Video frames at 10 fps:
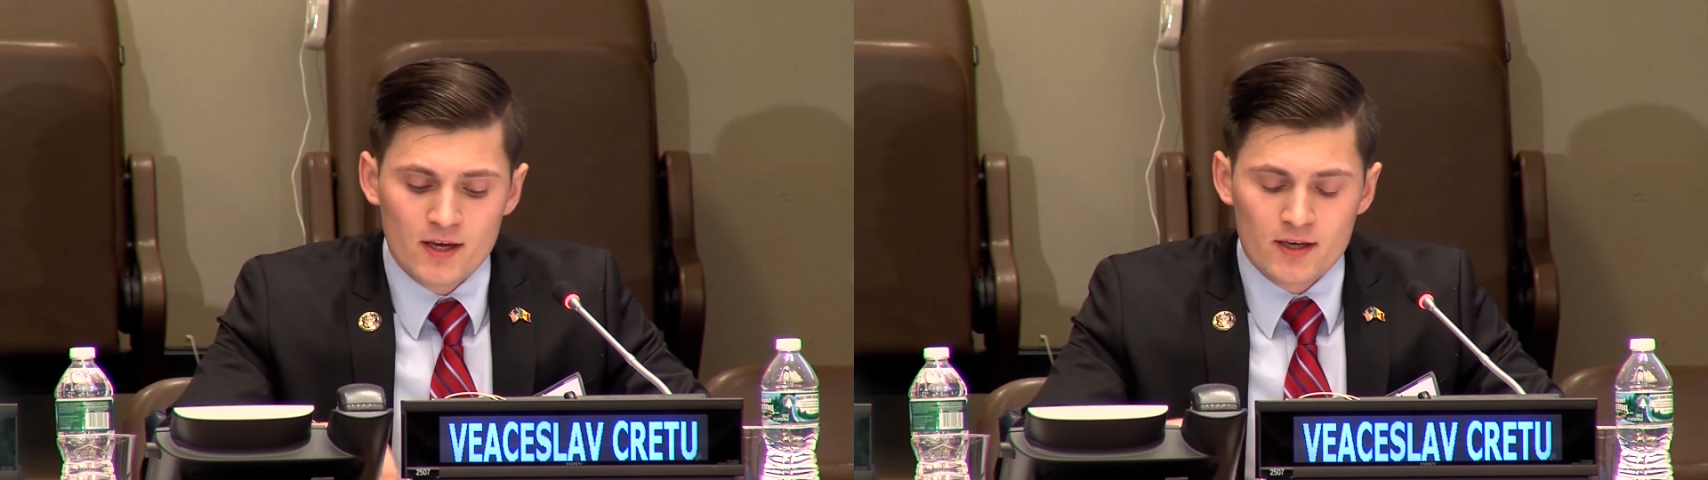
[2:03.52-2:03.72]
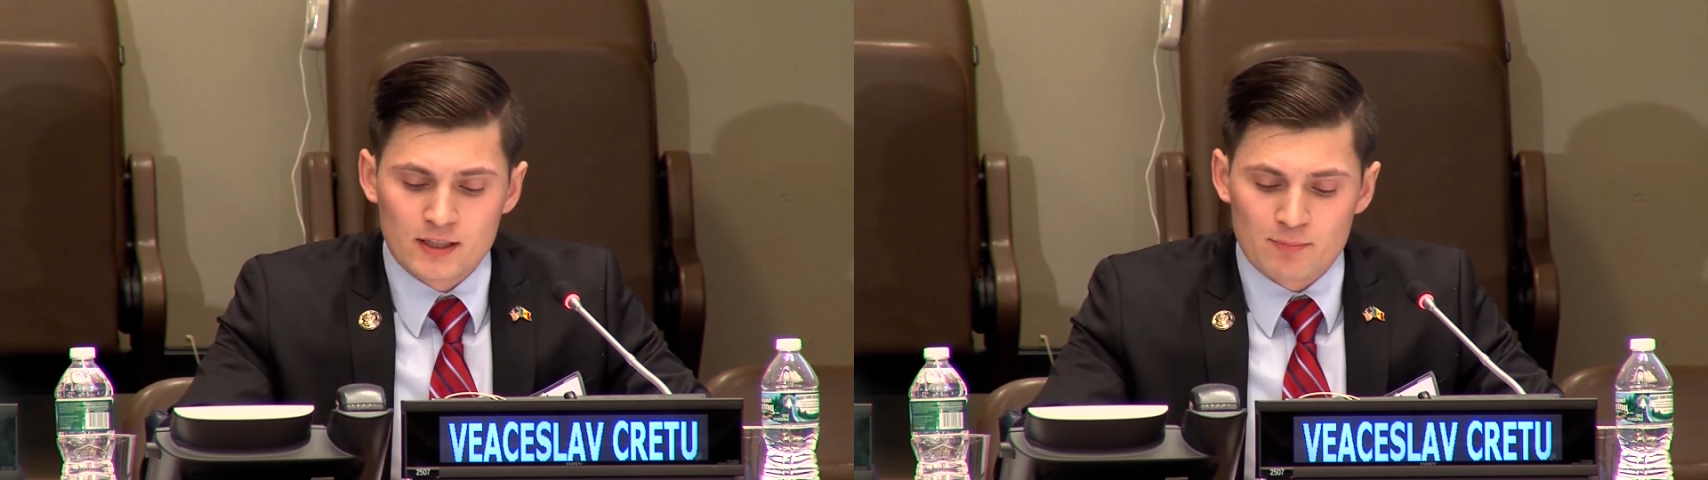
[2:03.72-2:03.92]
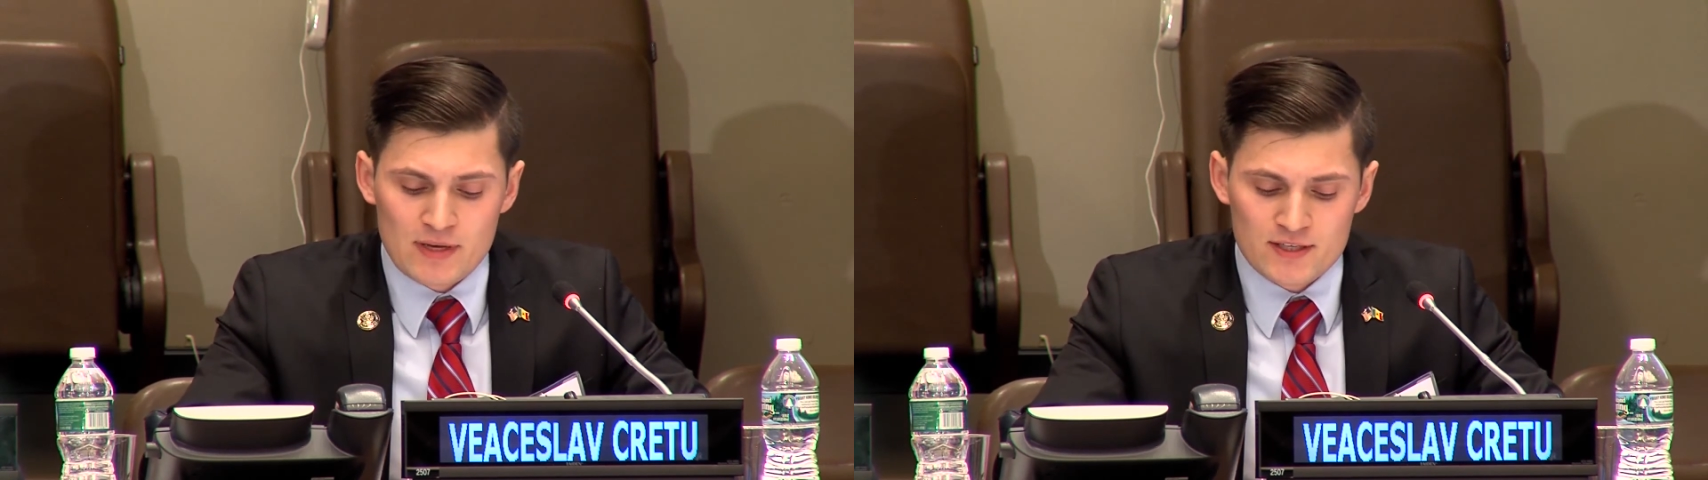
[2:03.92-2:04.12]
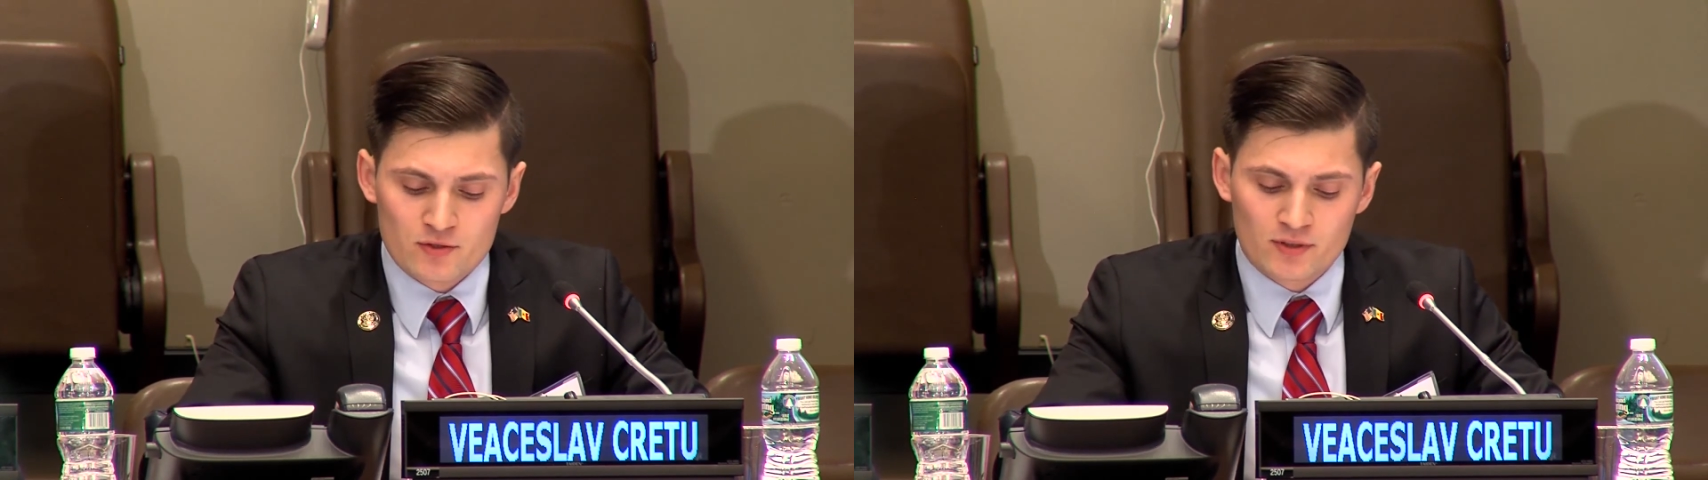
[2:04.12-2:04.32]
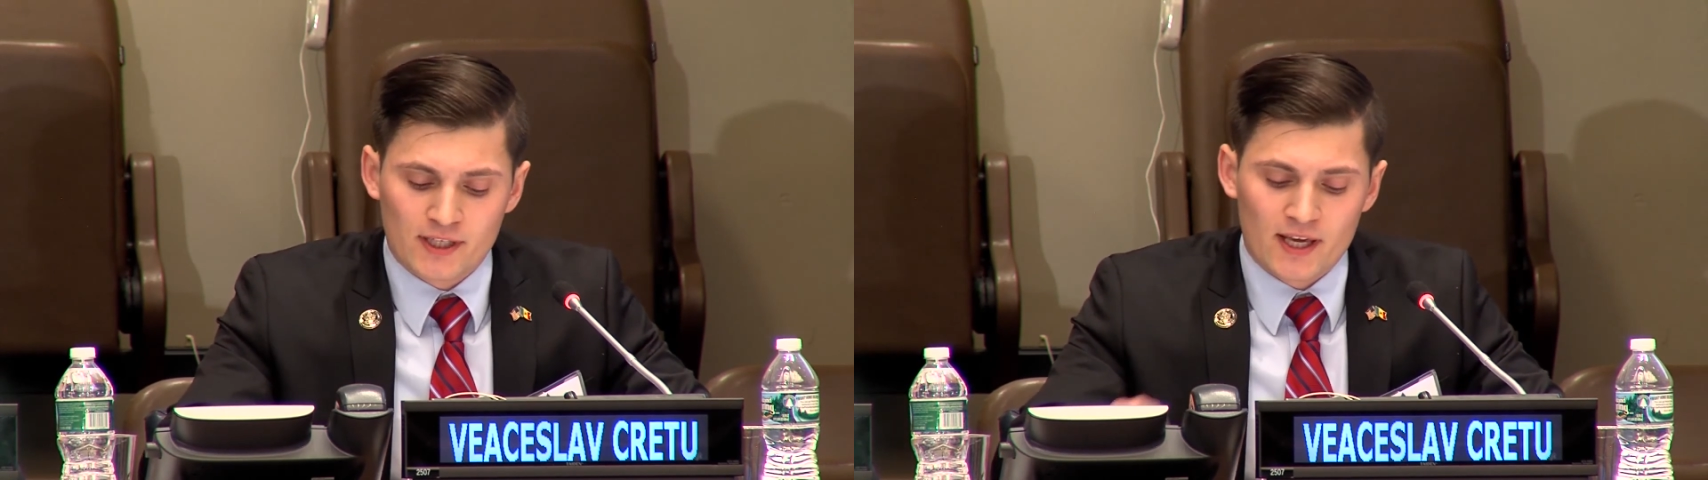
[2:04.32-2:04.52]
In the past
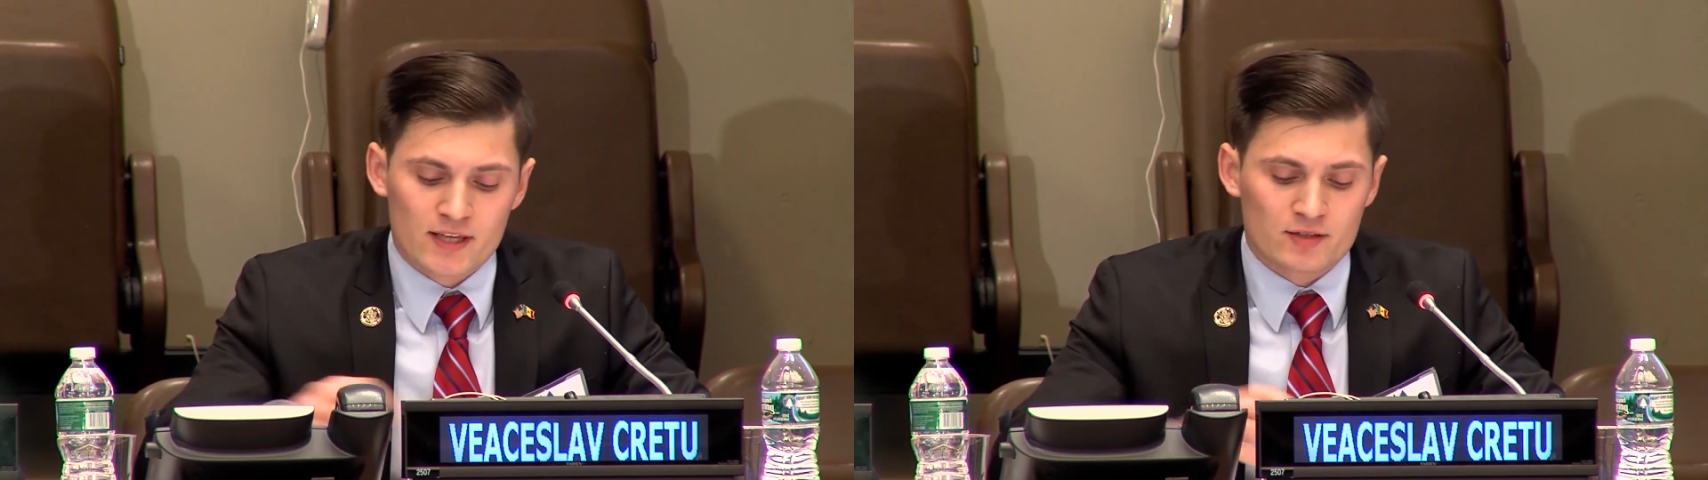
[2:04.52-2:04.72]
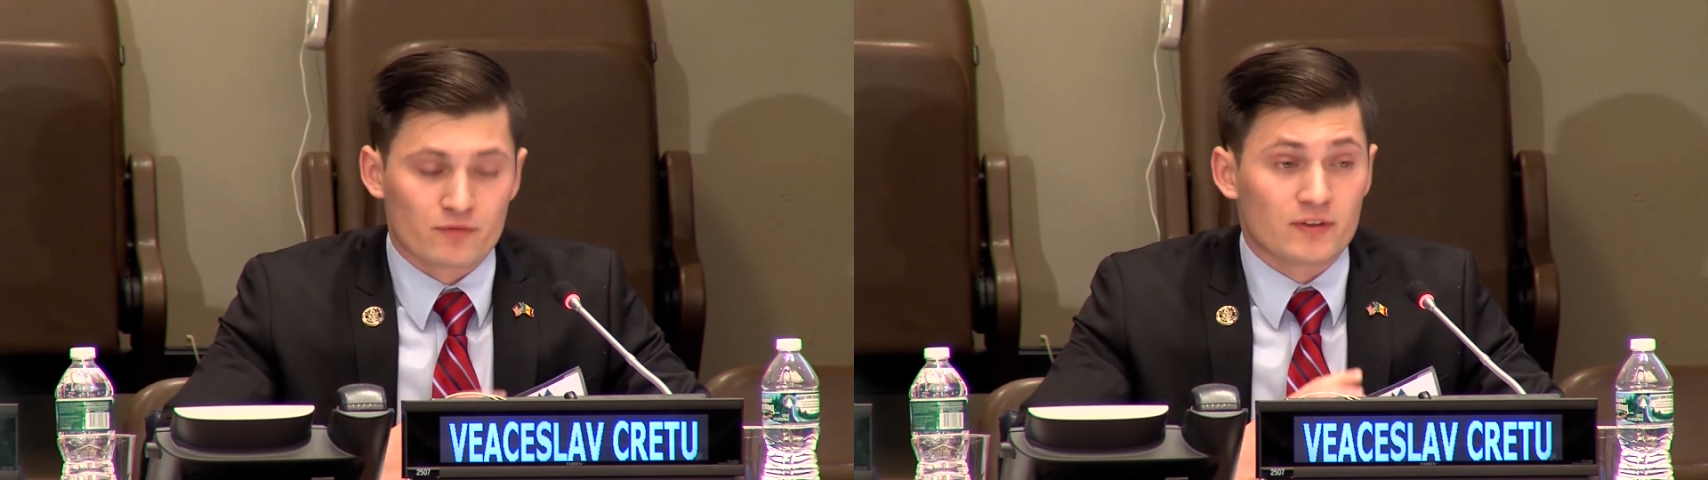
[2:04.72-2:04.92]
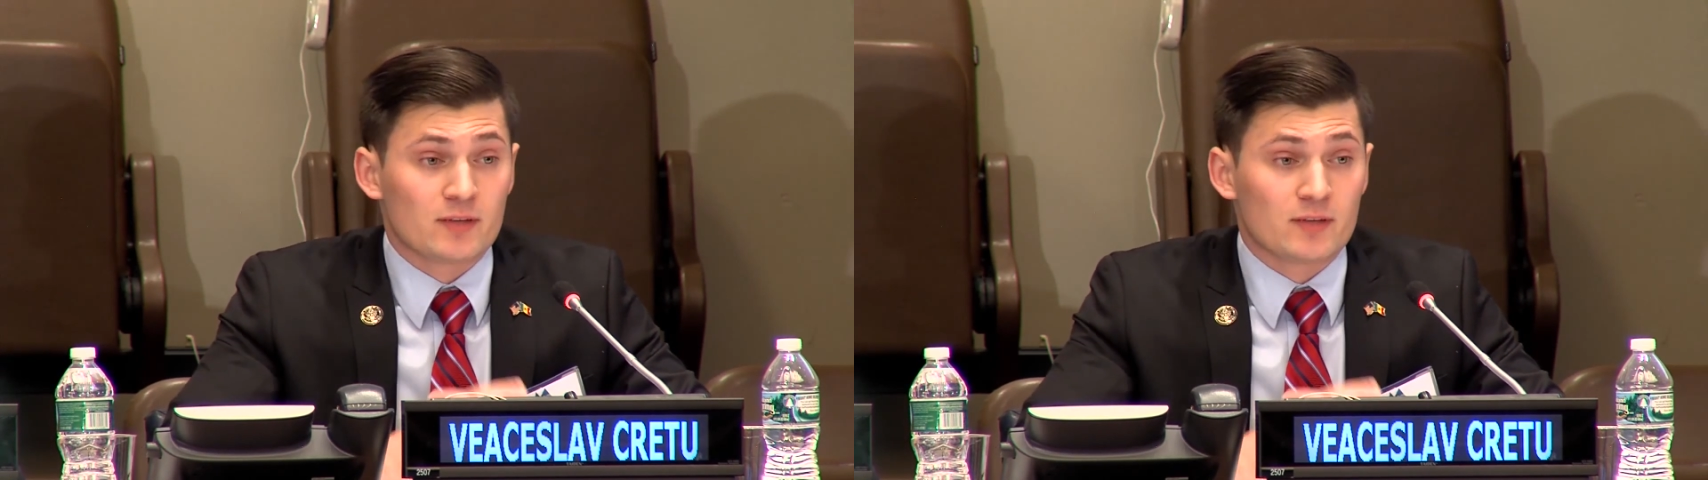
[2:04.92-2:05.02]
2 decades of